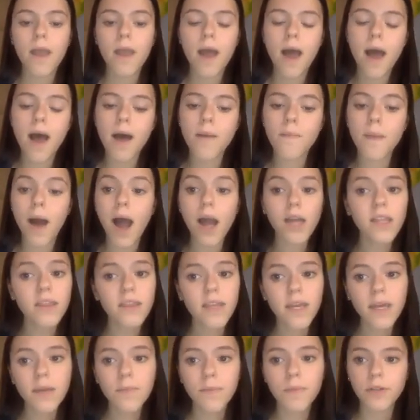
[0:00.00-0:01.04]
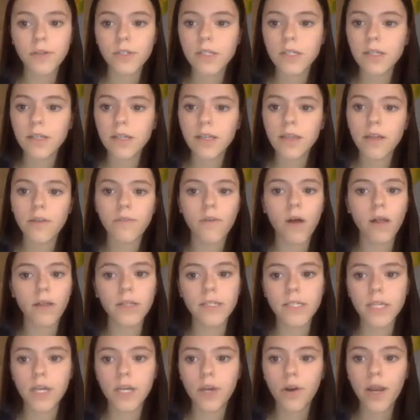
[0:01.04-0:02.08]
I think personally that
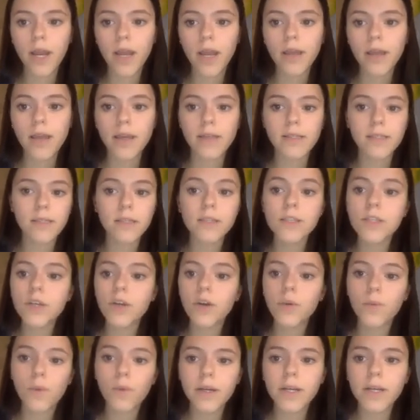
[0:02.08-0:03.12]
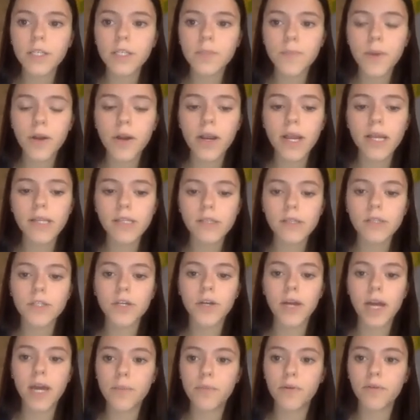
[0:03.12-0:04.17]
volunteering is considered work experience because you're
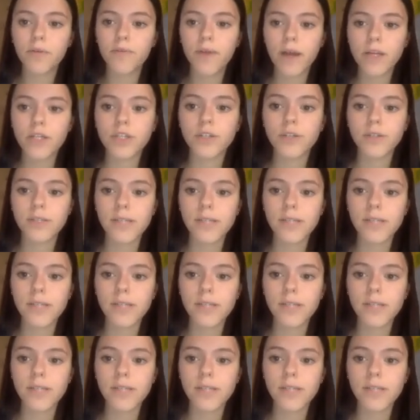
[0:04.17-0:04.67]
in a professional